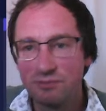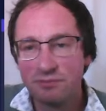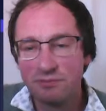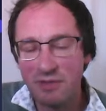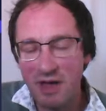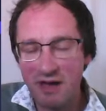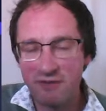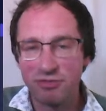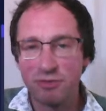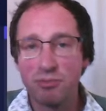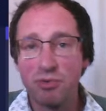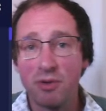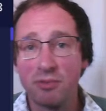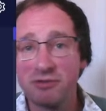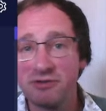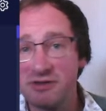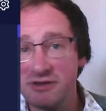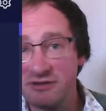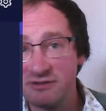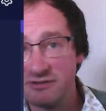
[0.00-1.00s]
have the
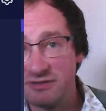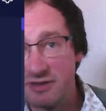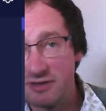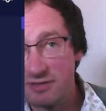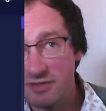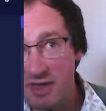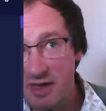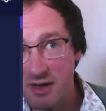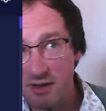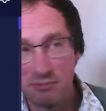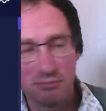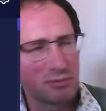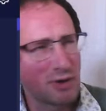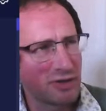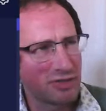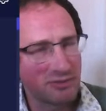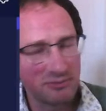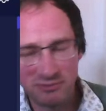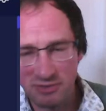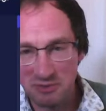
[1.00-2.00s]
properties that
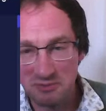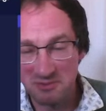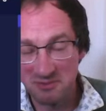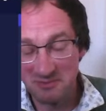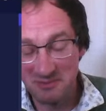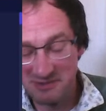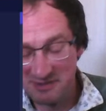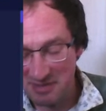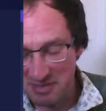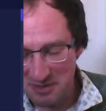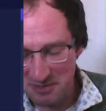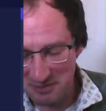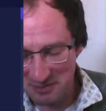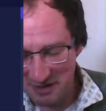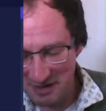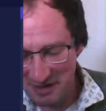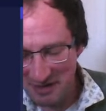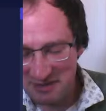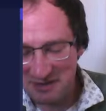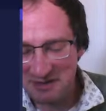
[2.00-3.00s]
we said they were in
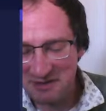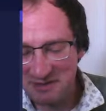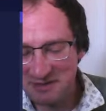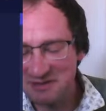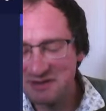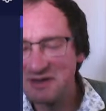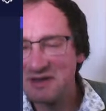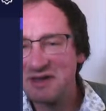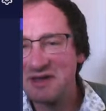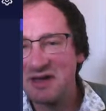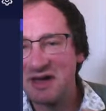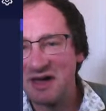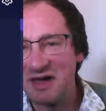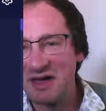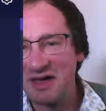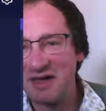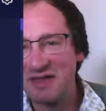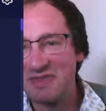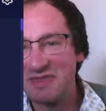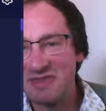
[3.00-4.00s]
England,
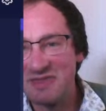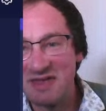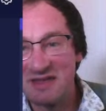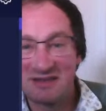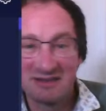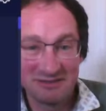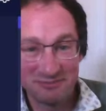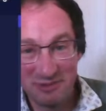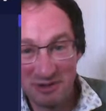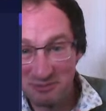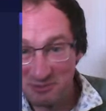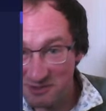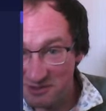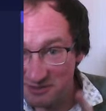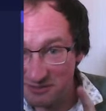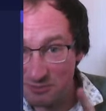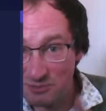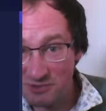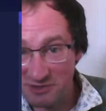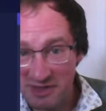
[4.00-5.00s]
and that their discipline
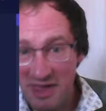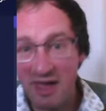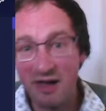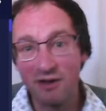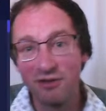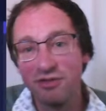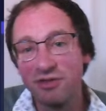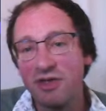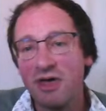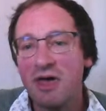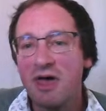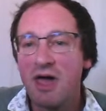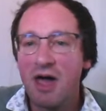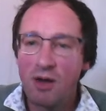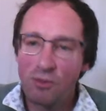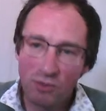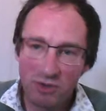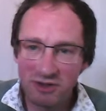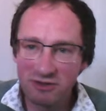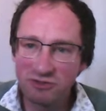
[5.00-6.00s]
was health.
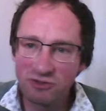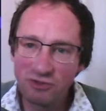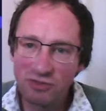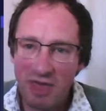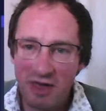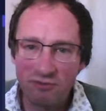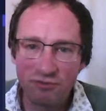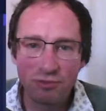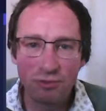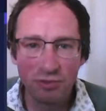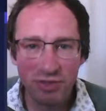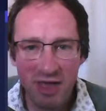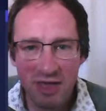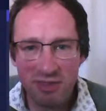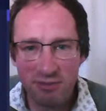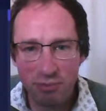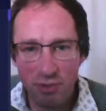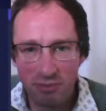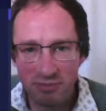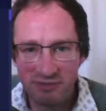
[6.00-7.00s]
And we can do that for all the
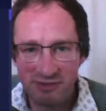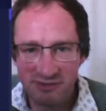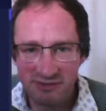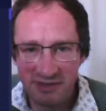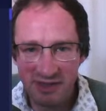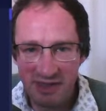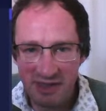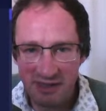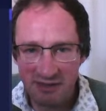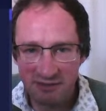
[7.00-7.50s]
other properties here.